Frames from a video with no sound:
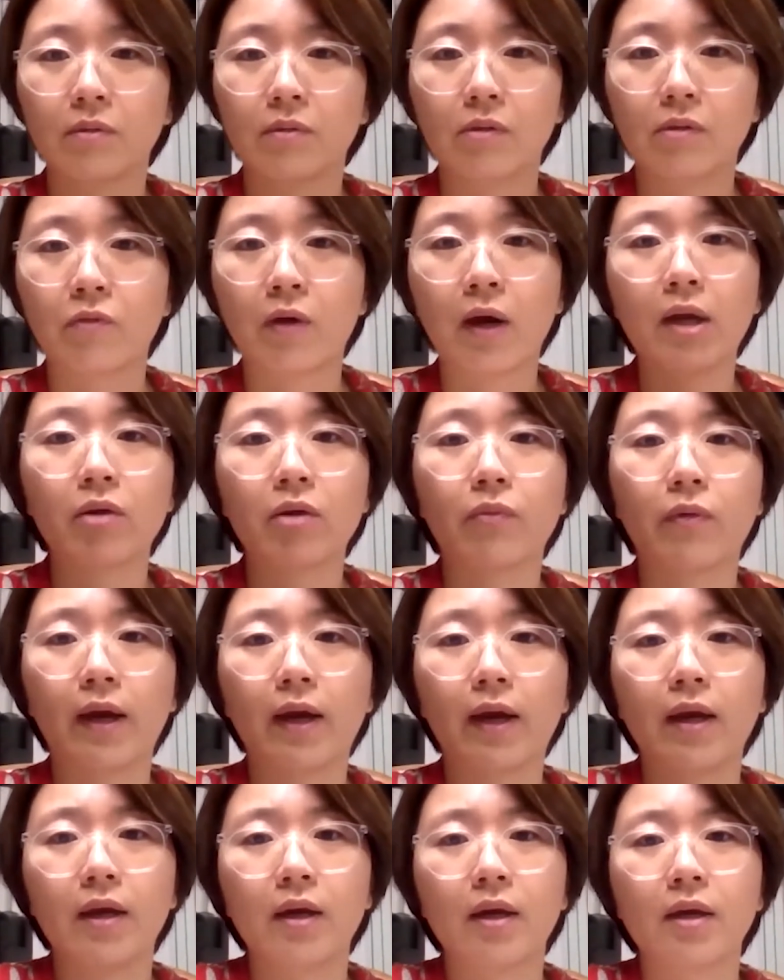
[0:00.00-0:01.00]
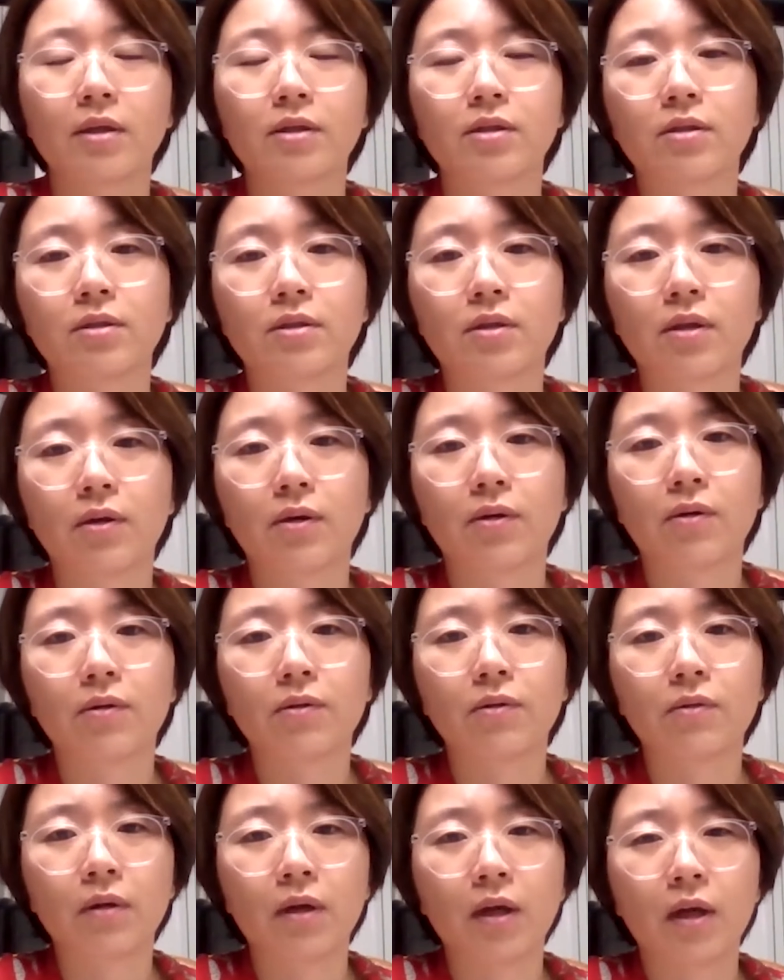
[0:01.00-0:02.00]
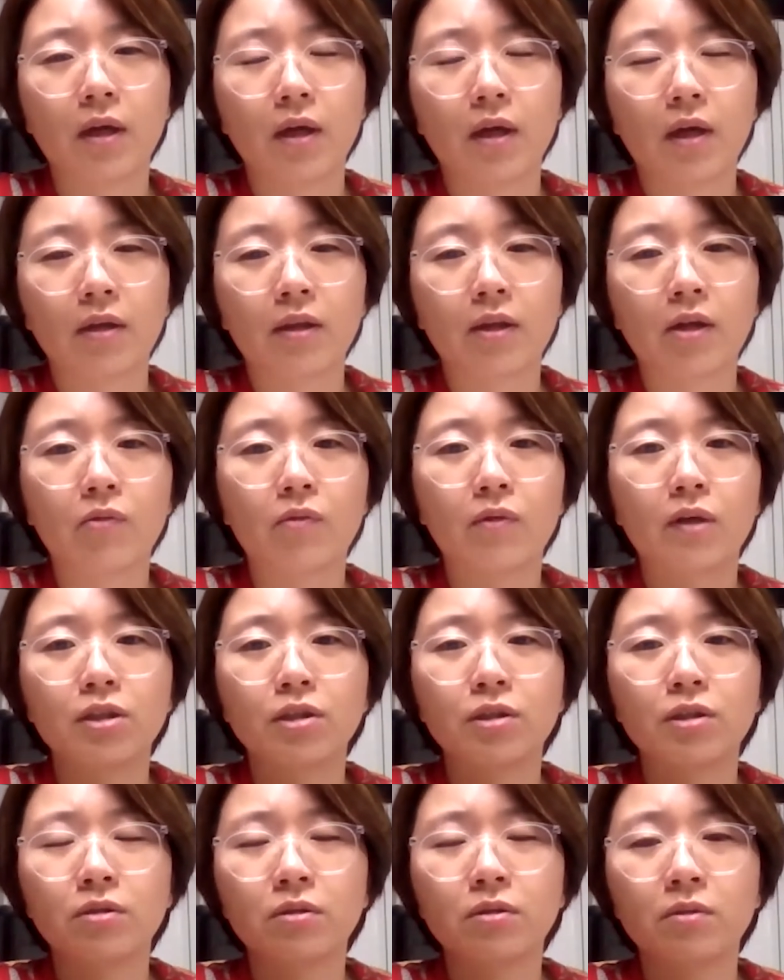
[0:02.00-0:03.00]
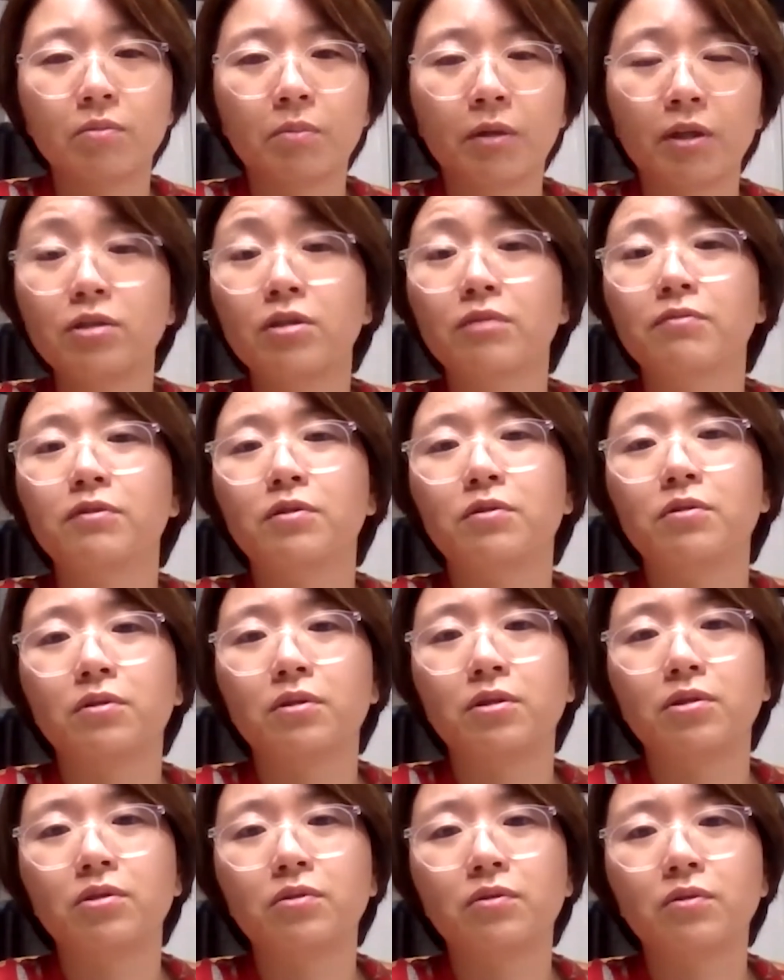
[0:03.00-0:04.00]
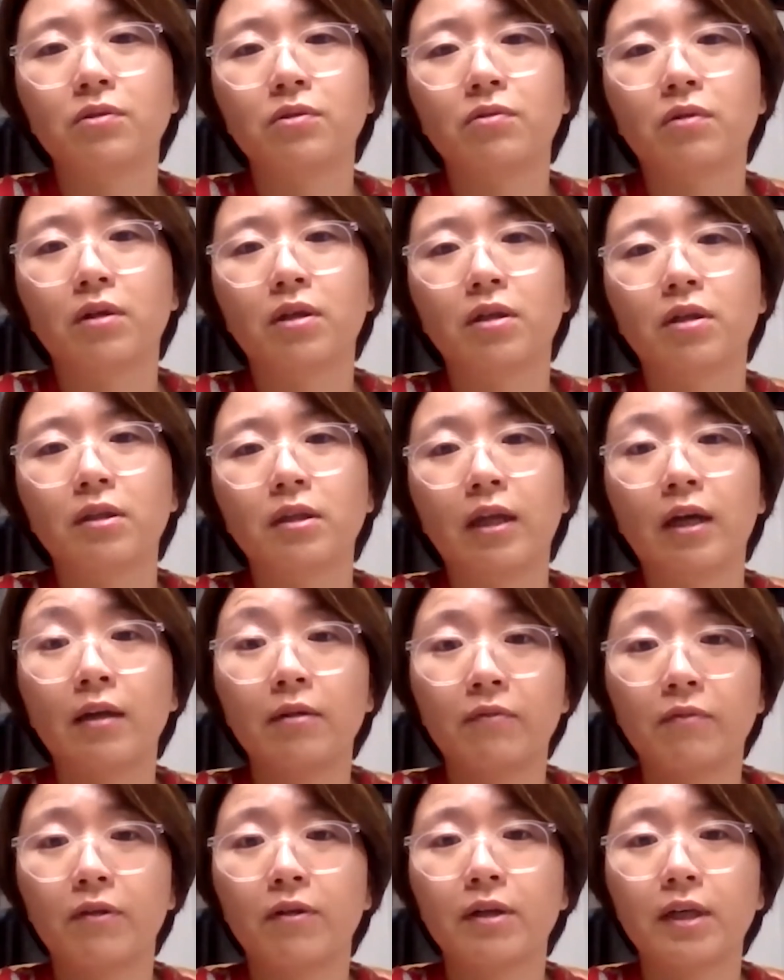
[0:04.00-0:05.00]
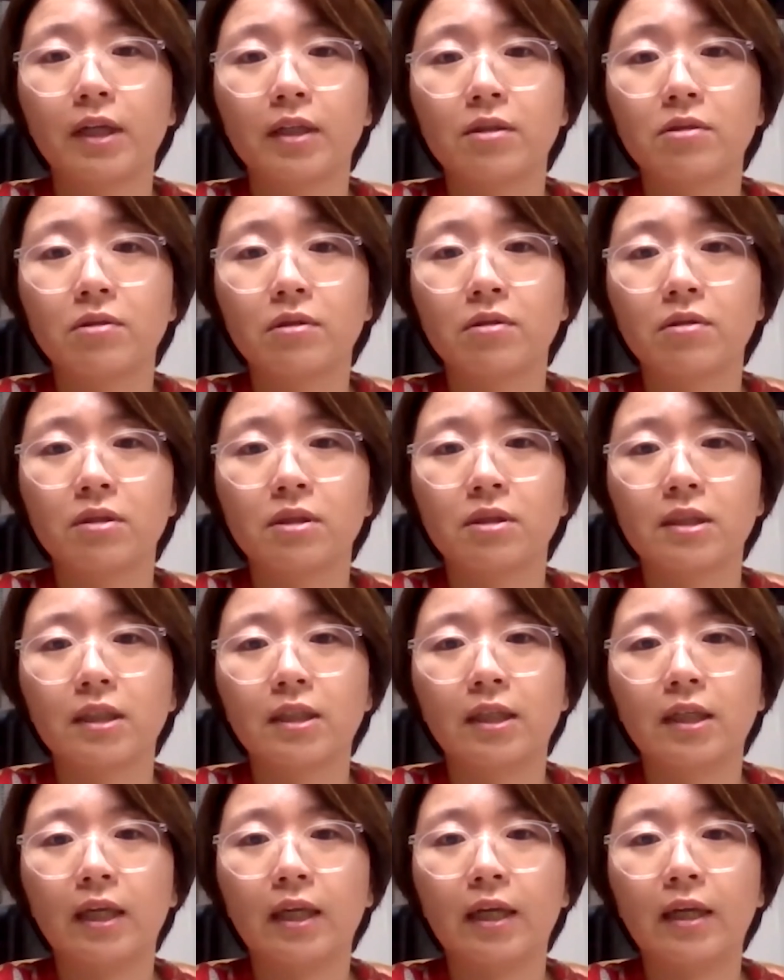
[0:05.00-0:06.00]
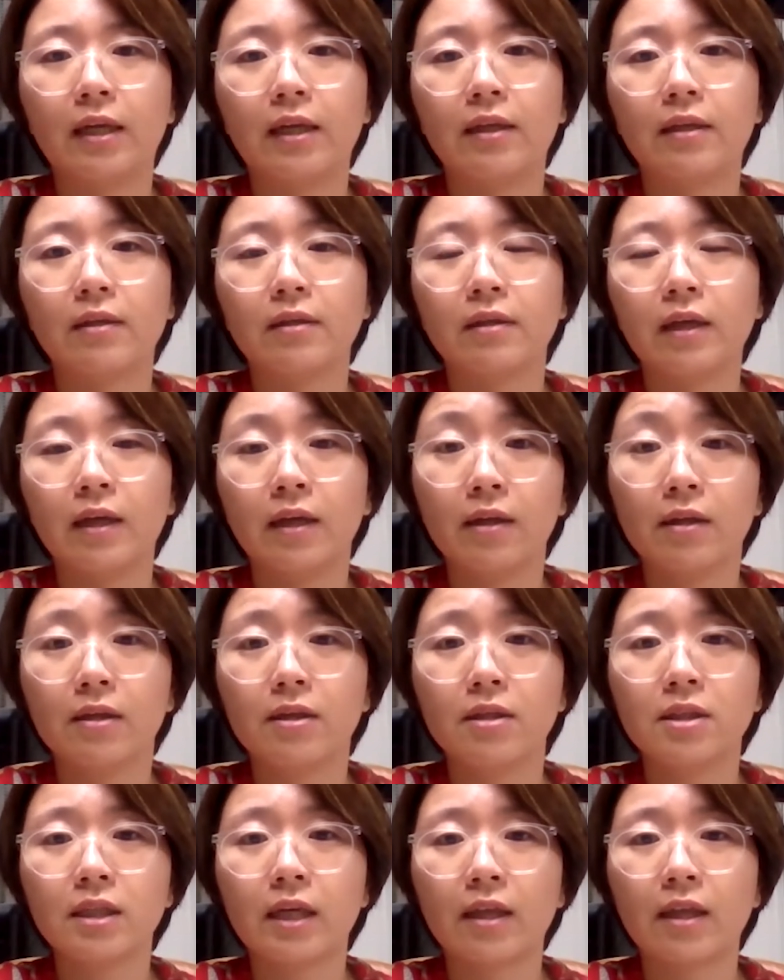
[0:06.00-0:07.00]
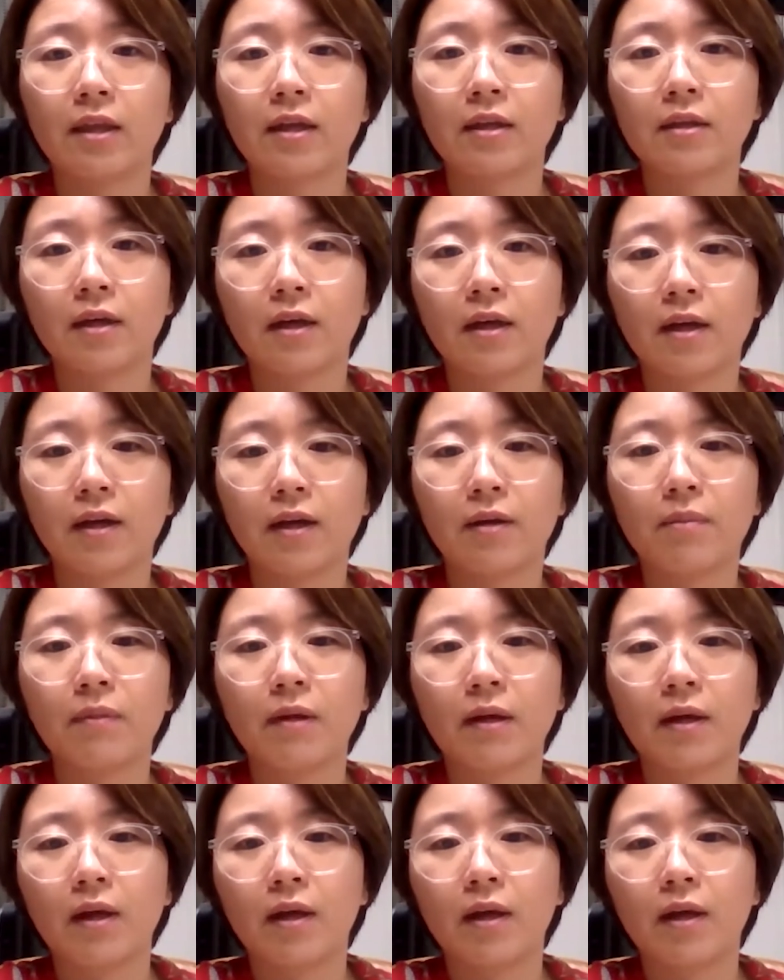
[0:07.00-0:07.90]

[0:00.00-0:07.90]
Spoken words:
right away. So there were a bunch of students who are not very interested in English at that time.